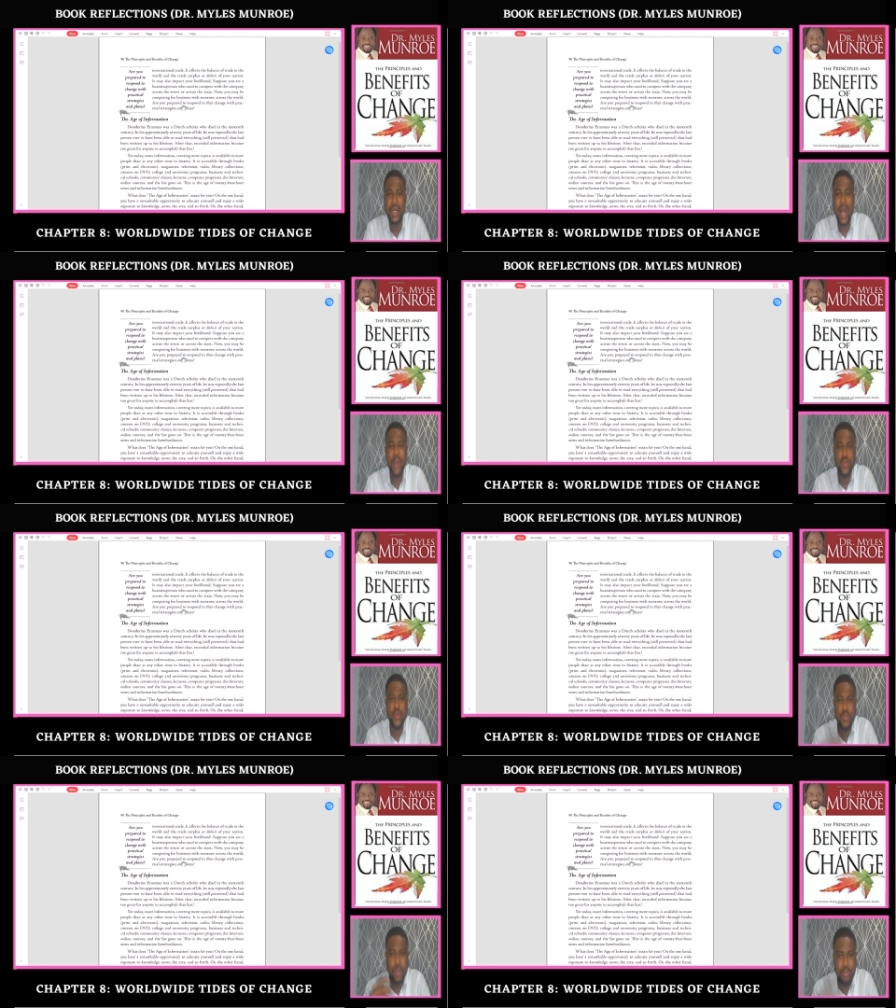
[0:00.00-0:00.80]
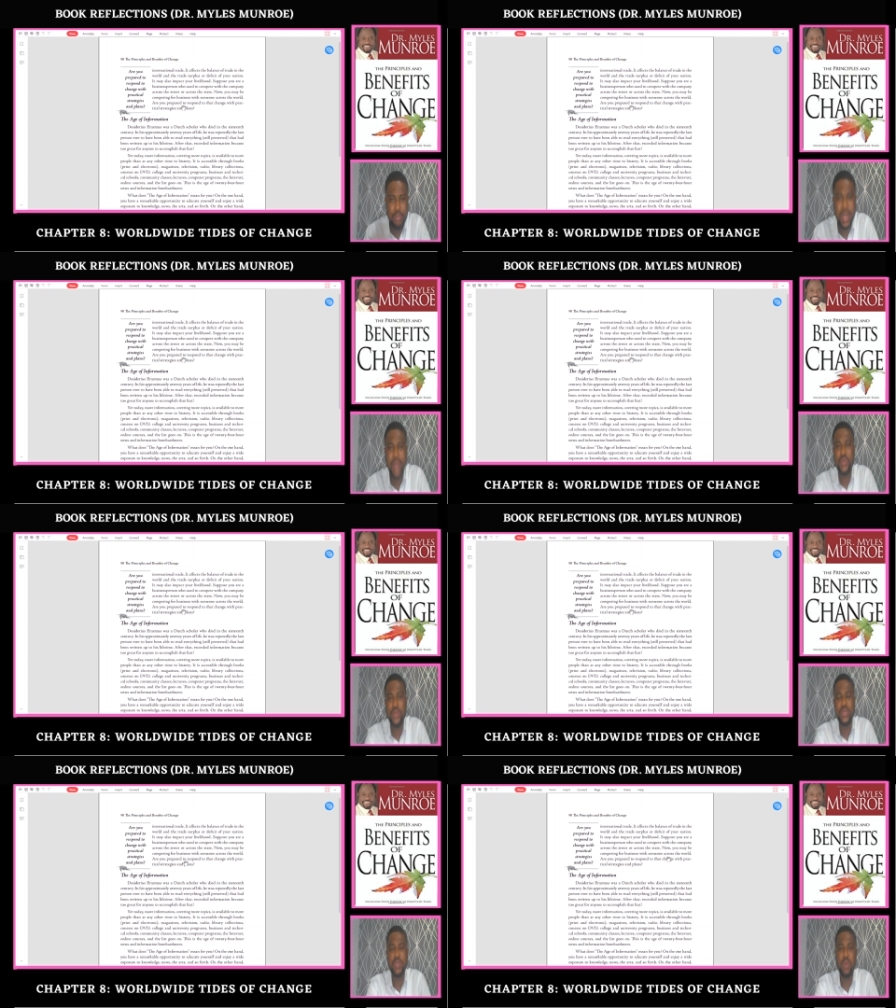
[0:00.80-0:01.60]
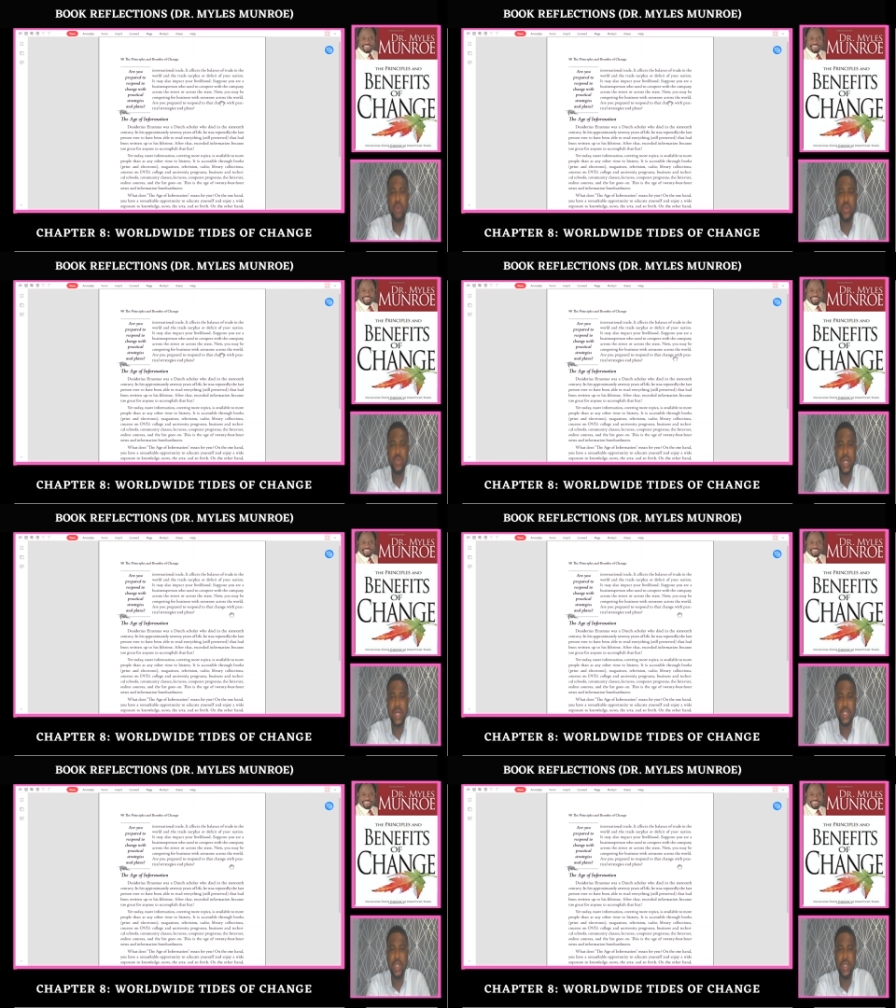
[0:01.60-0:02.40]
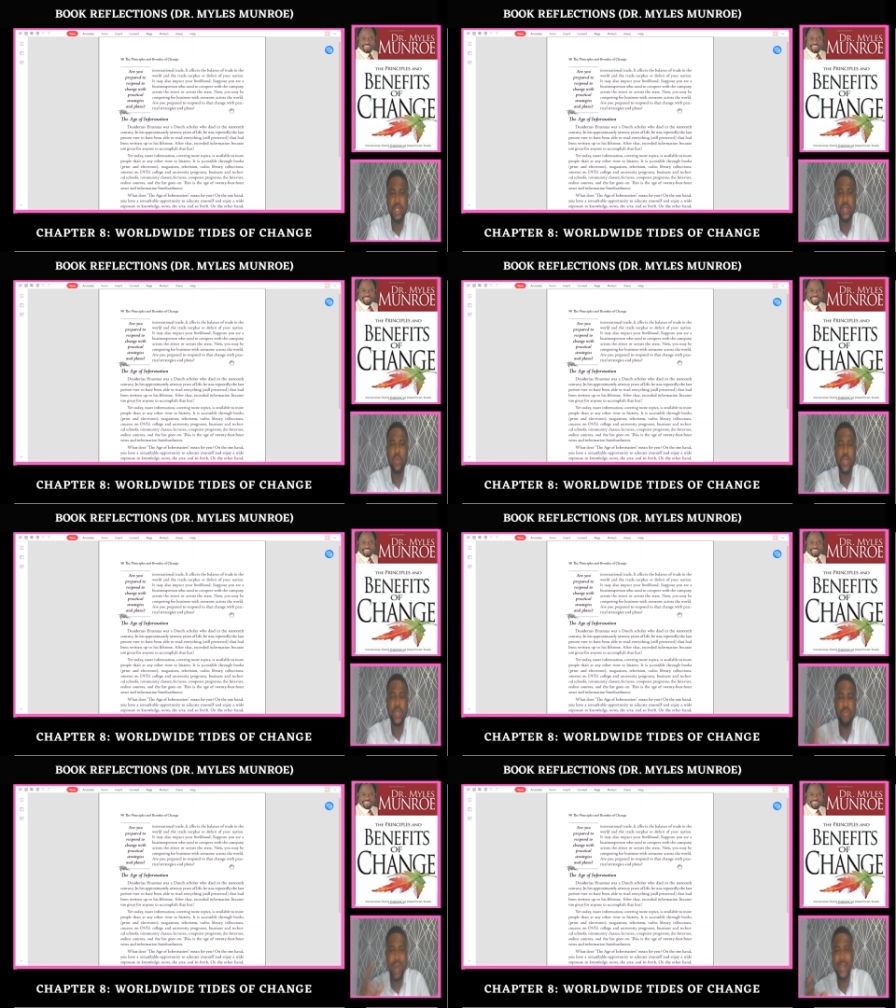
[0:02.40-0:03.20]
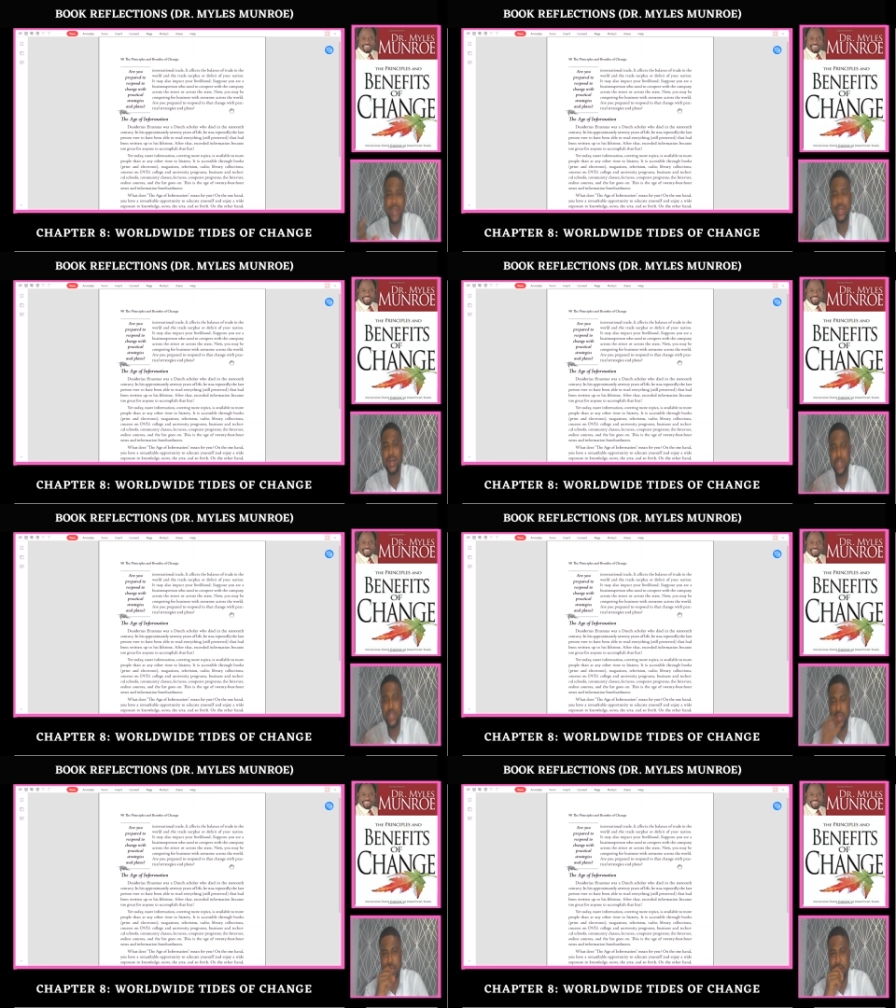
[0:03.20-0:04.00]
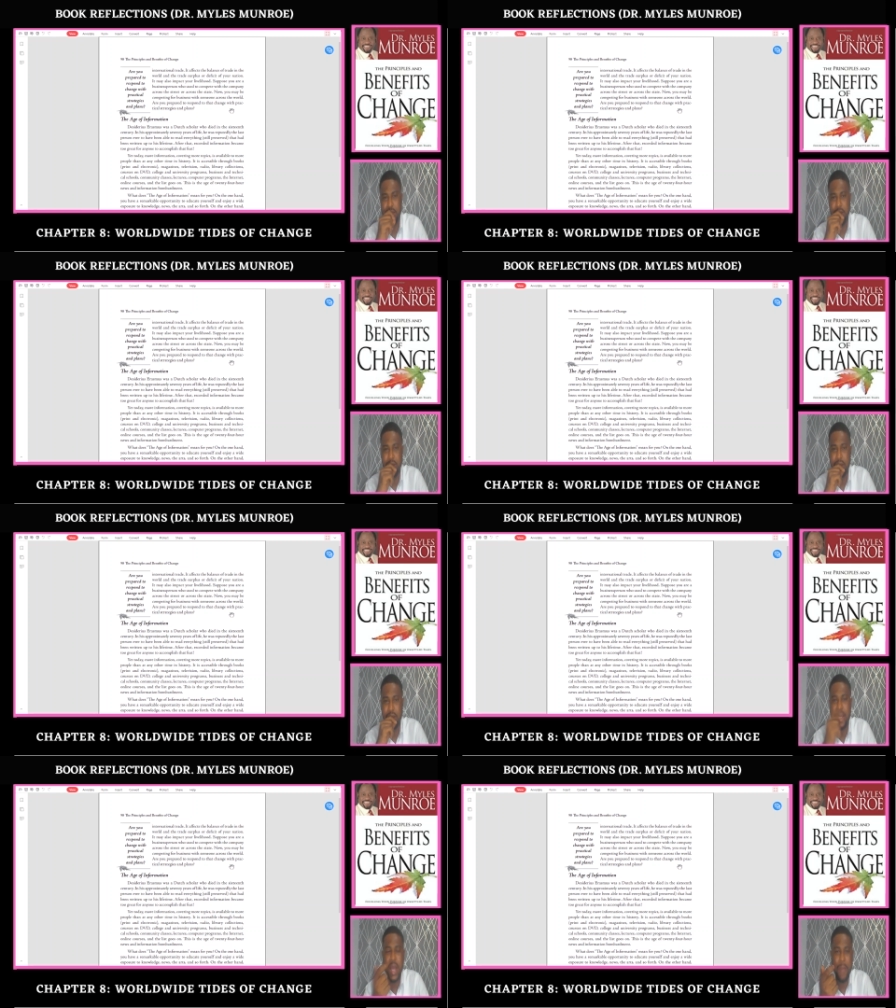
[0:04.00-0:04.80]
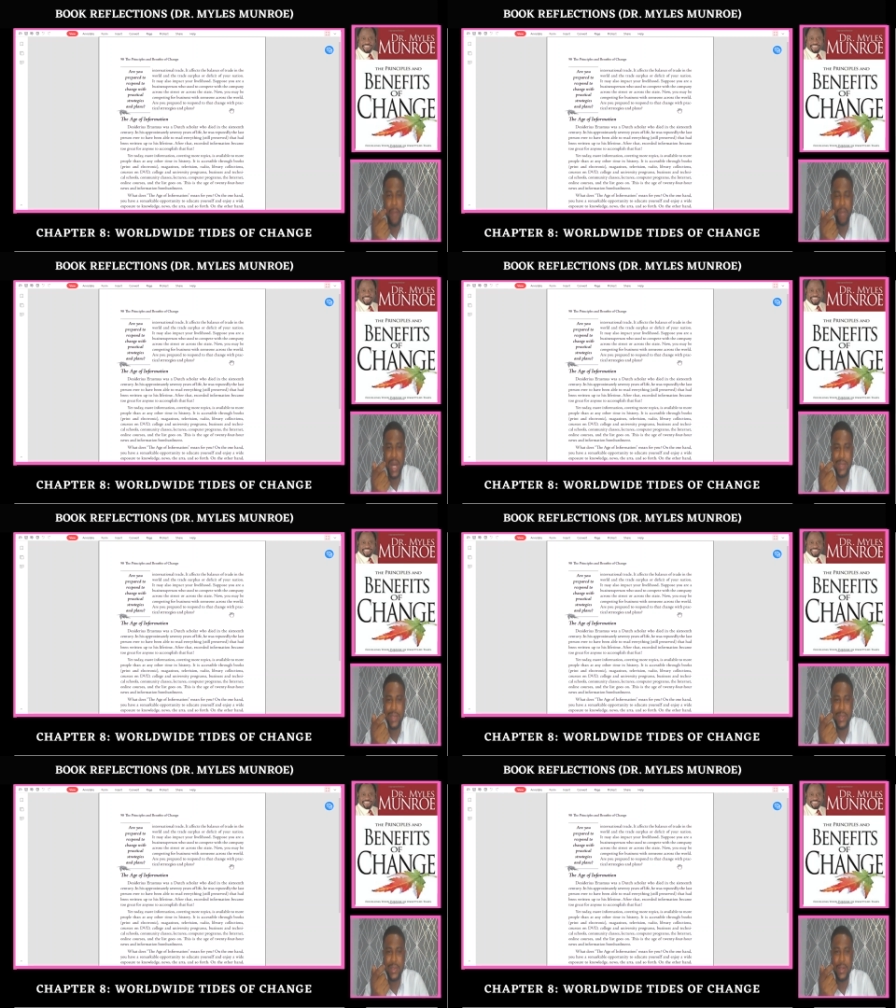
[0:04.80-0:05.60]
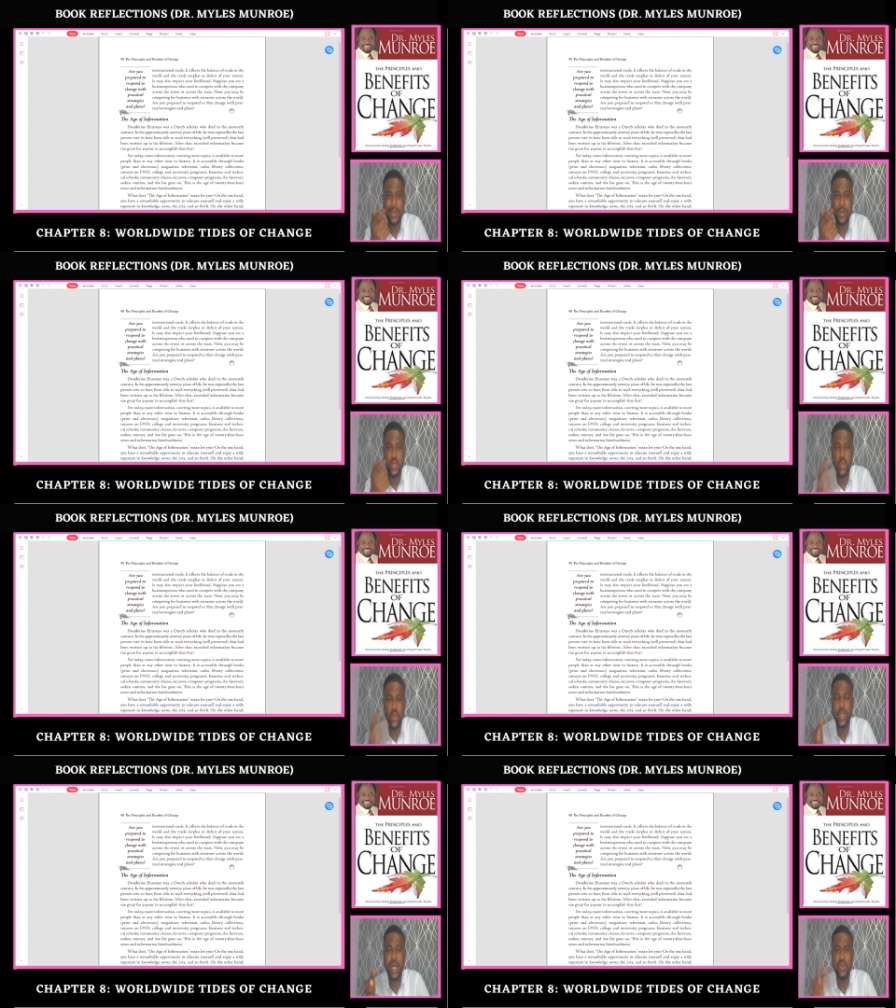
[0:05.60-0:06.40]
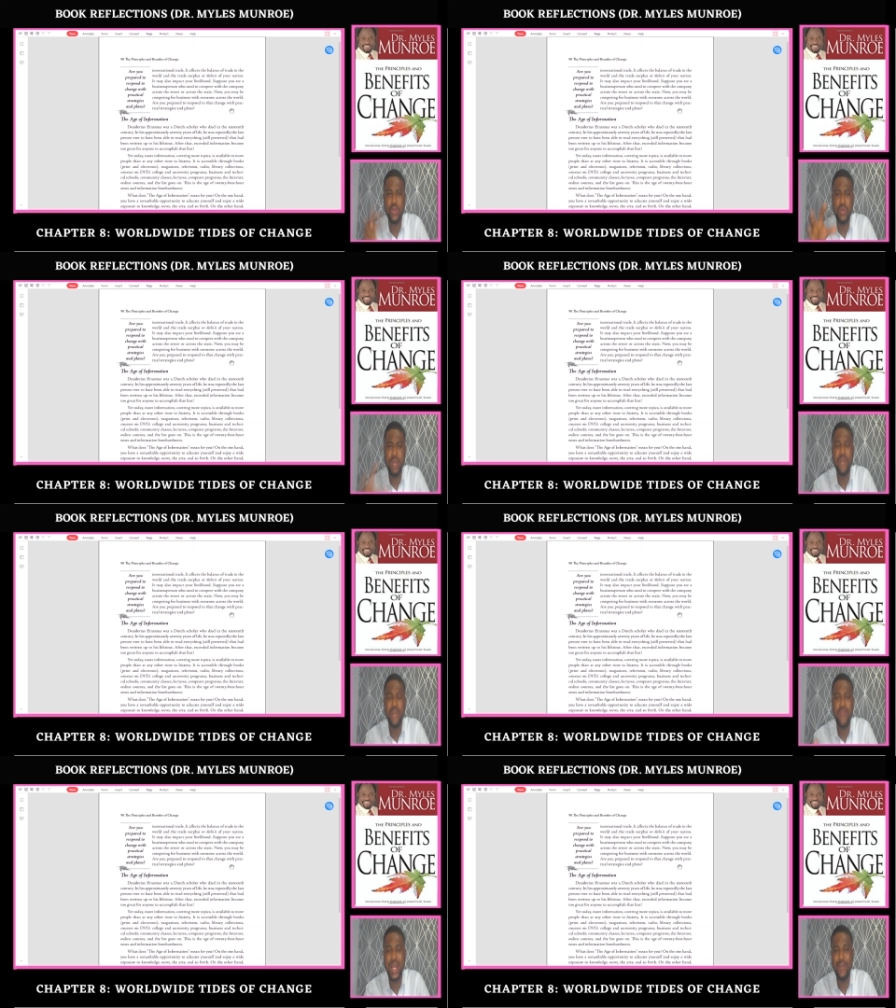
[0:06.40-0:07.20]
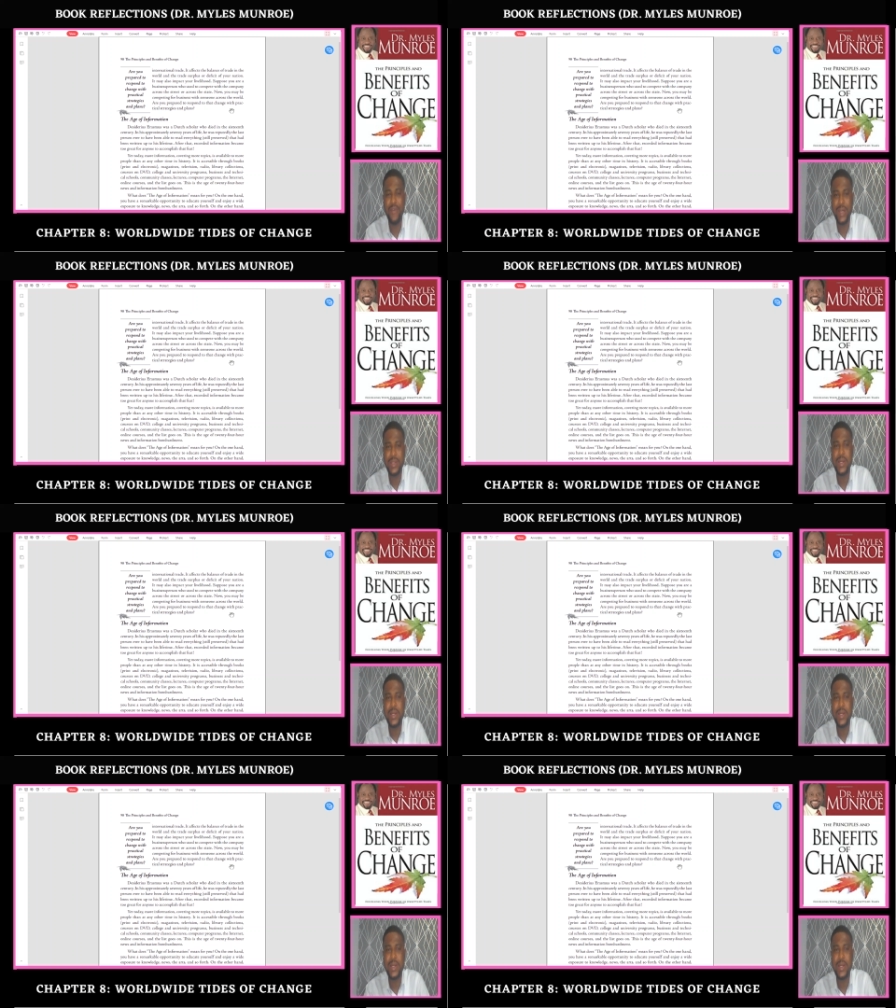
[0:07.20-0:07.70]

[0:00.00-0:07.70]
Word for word: Are you prepared to respond to that change with practical strategies and plans so that you remain relevant